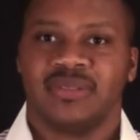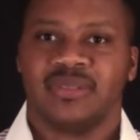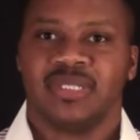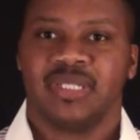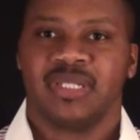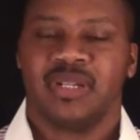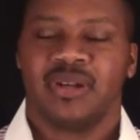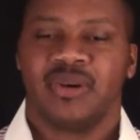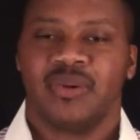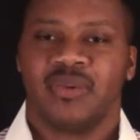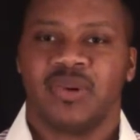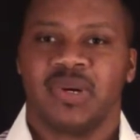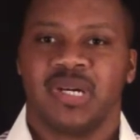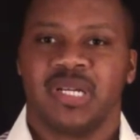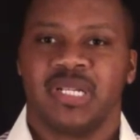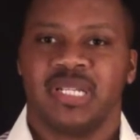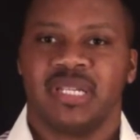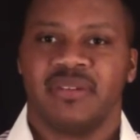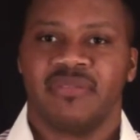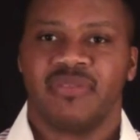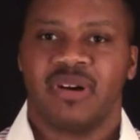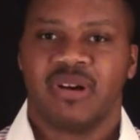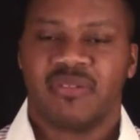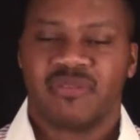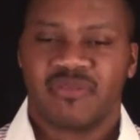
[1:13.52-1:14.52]
you know what?
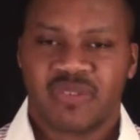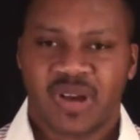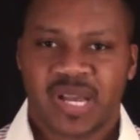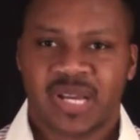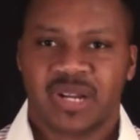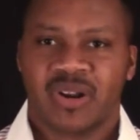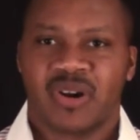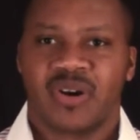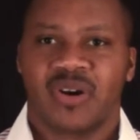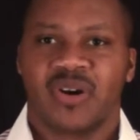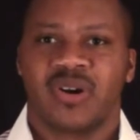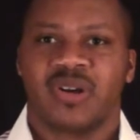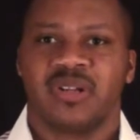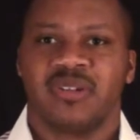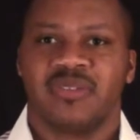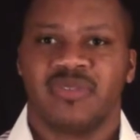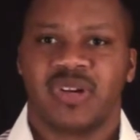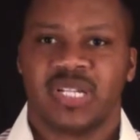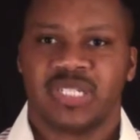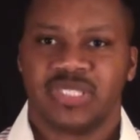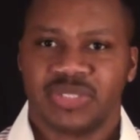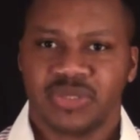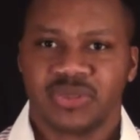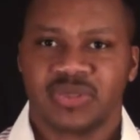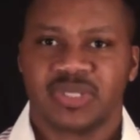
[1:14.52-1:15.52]
If I fight hard, if I
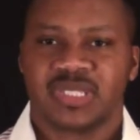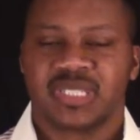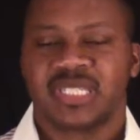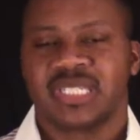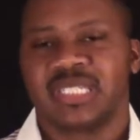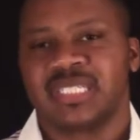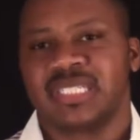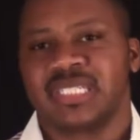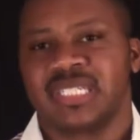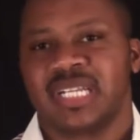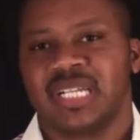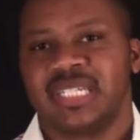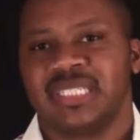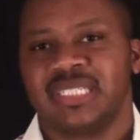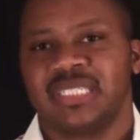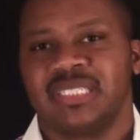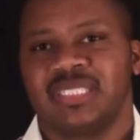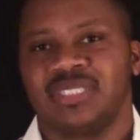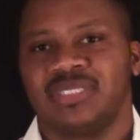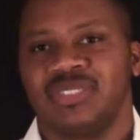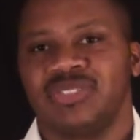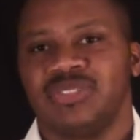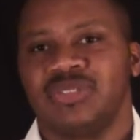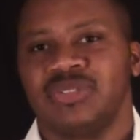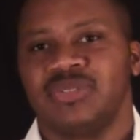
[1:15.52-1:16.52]
do the things that I need
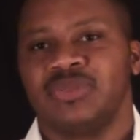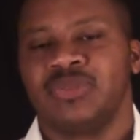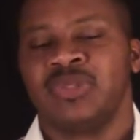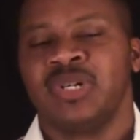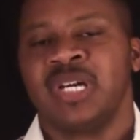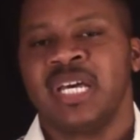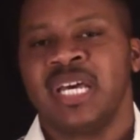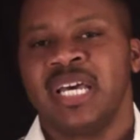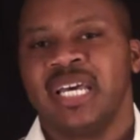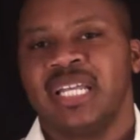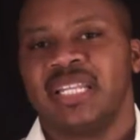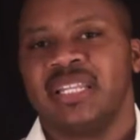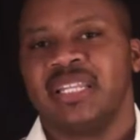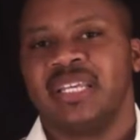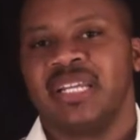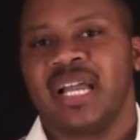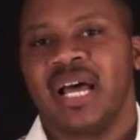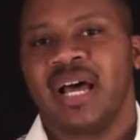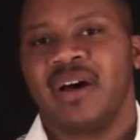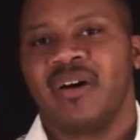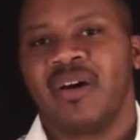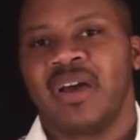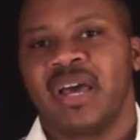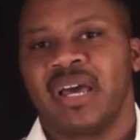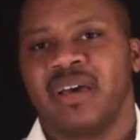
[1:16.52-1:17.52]
to do, then
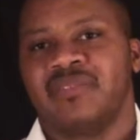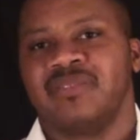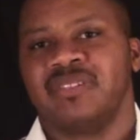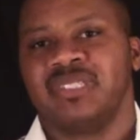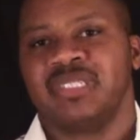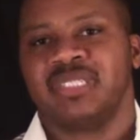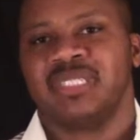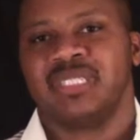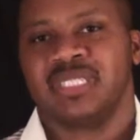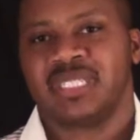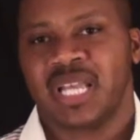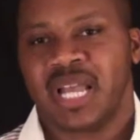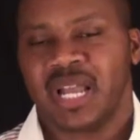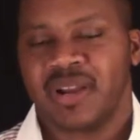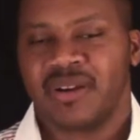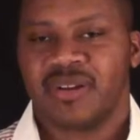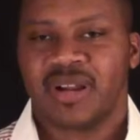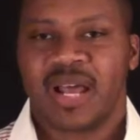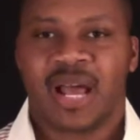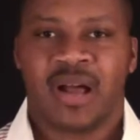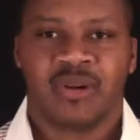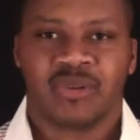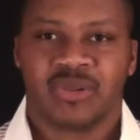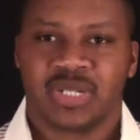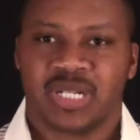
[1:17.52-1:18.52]
I'll have the desired
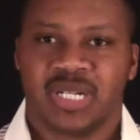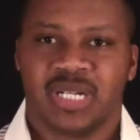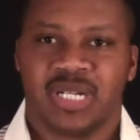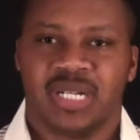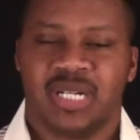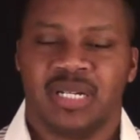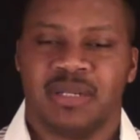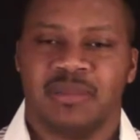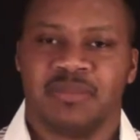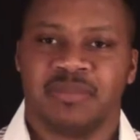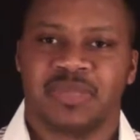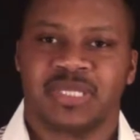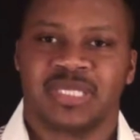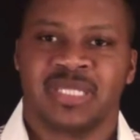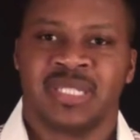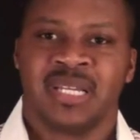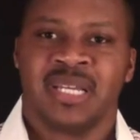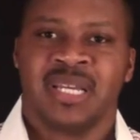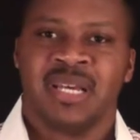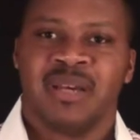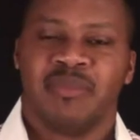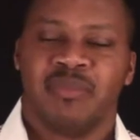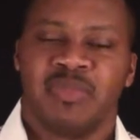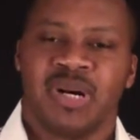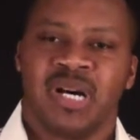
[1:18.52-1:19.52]
outcomes.
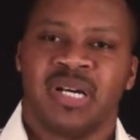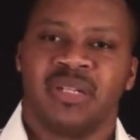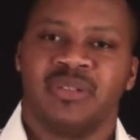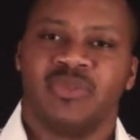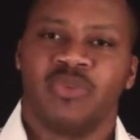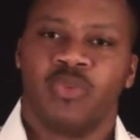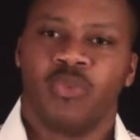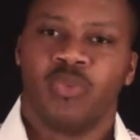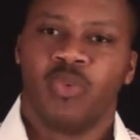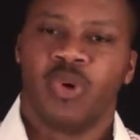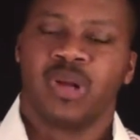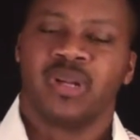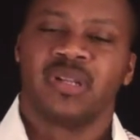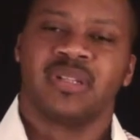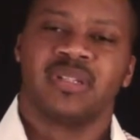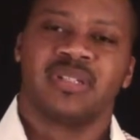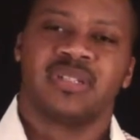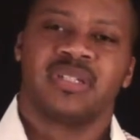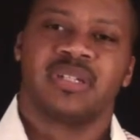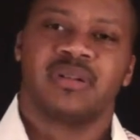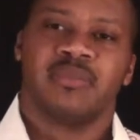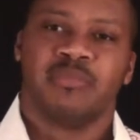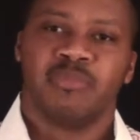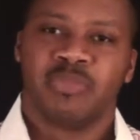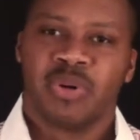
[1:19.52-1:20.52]
But one of the
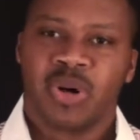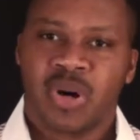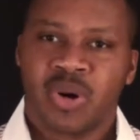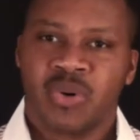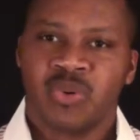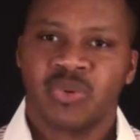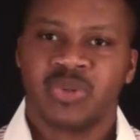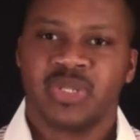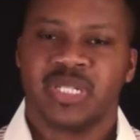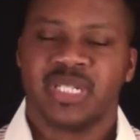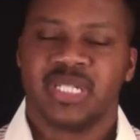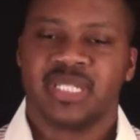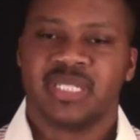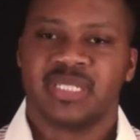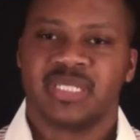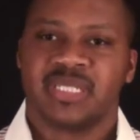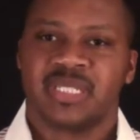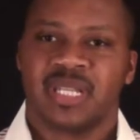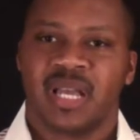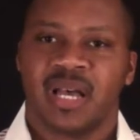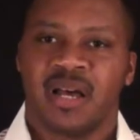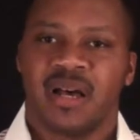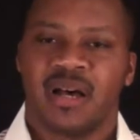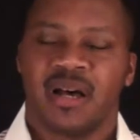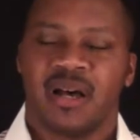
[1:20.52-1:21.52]
components
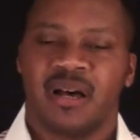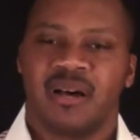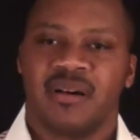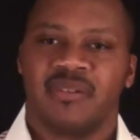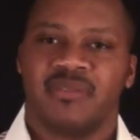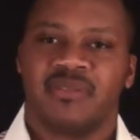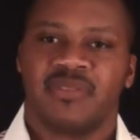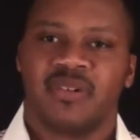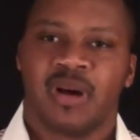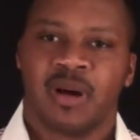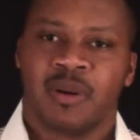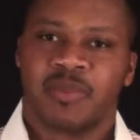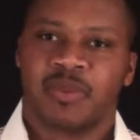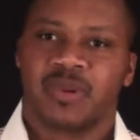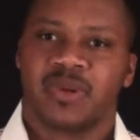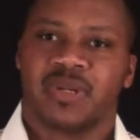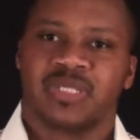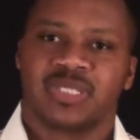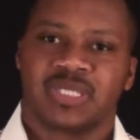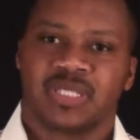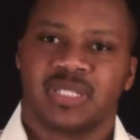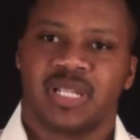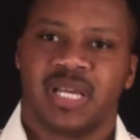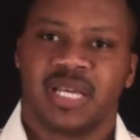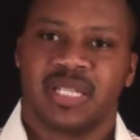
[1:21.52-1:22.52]
of
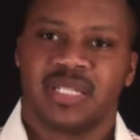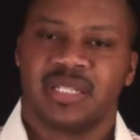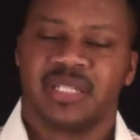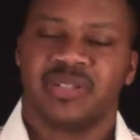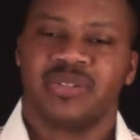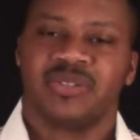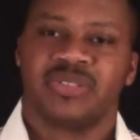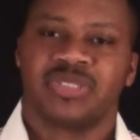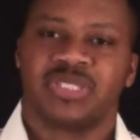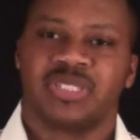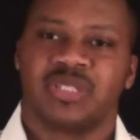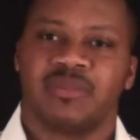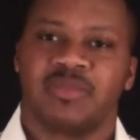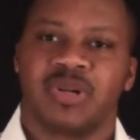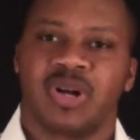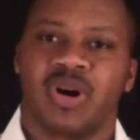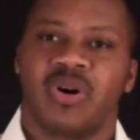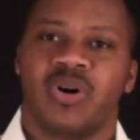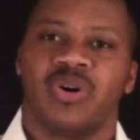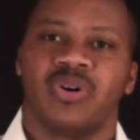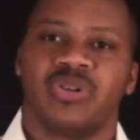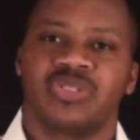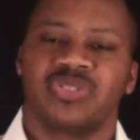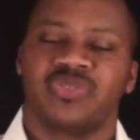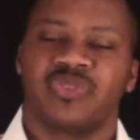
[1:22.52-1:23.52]
operational echelon leadership
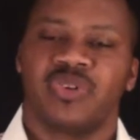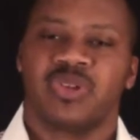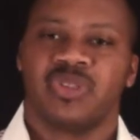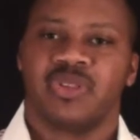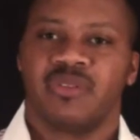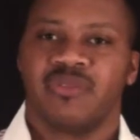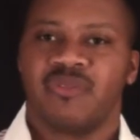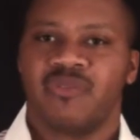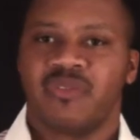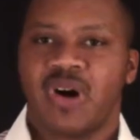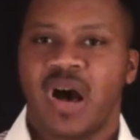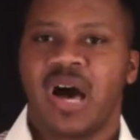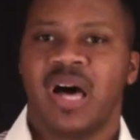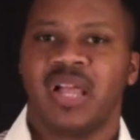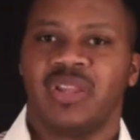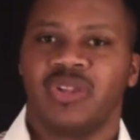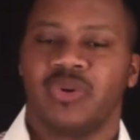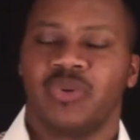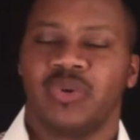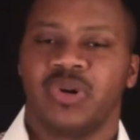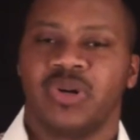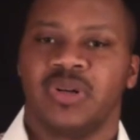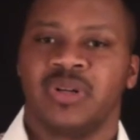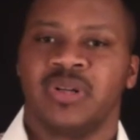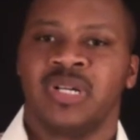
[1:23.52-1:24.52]
calls for the
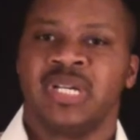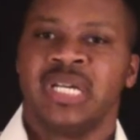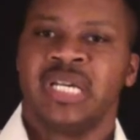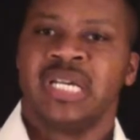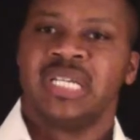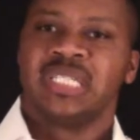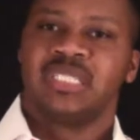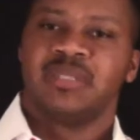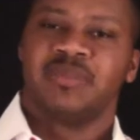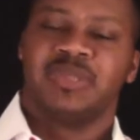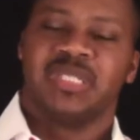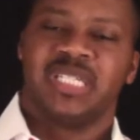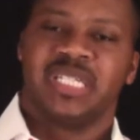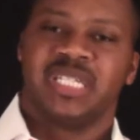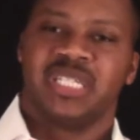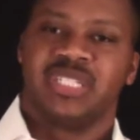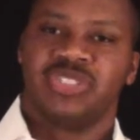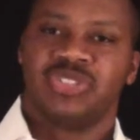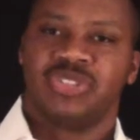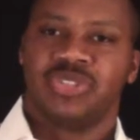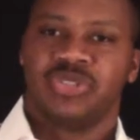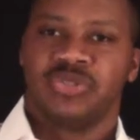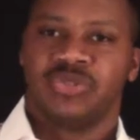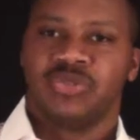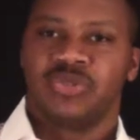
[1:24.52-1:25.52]
follower to begin
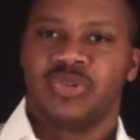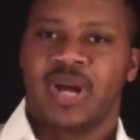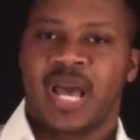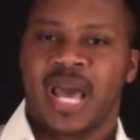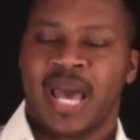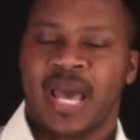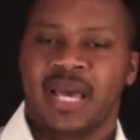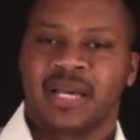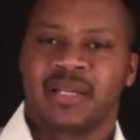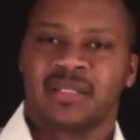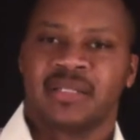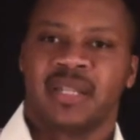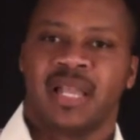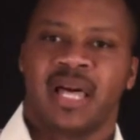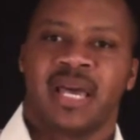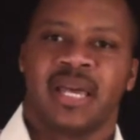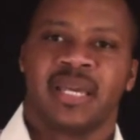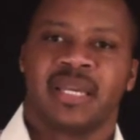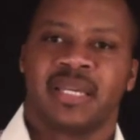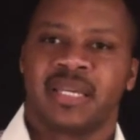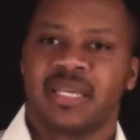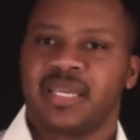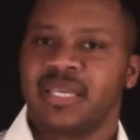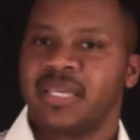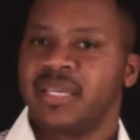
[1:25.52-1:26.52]
to act
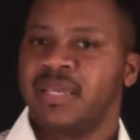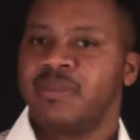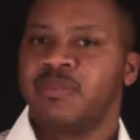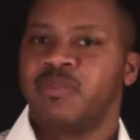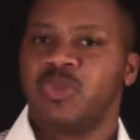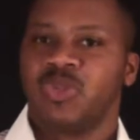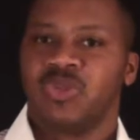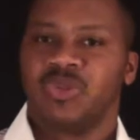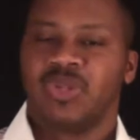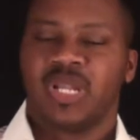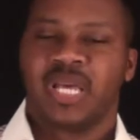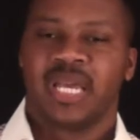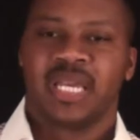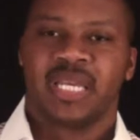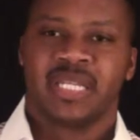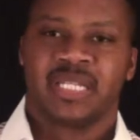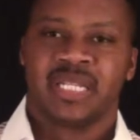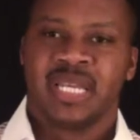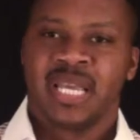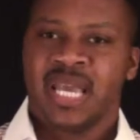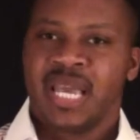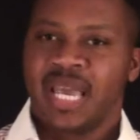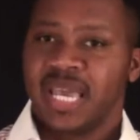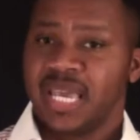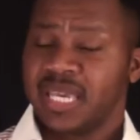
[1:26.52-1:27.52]
like, emulate,
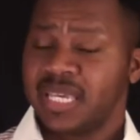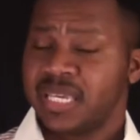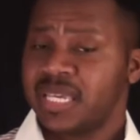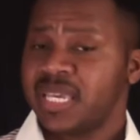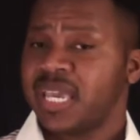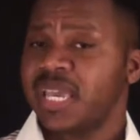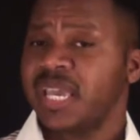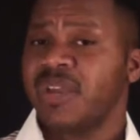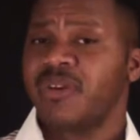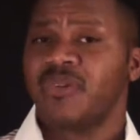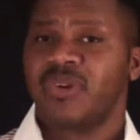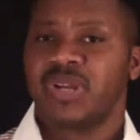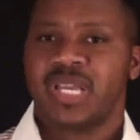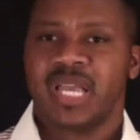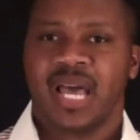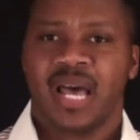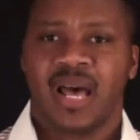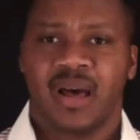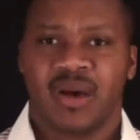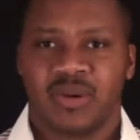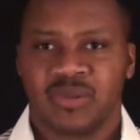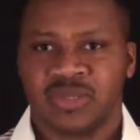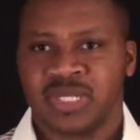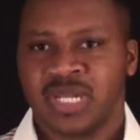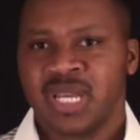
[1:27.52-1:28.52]
and carry
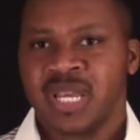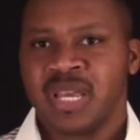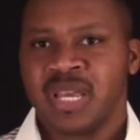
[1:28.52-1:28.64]
out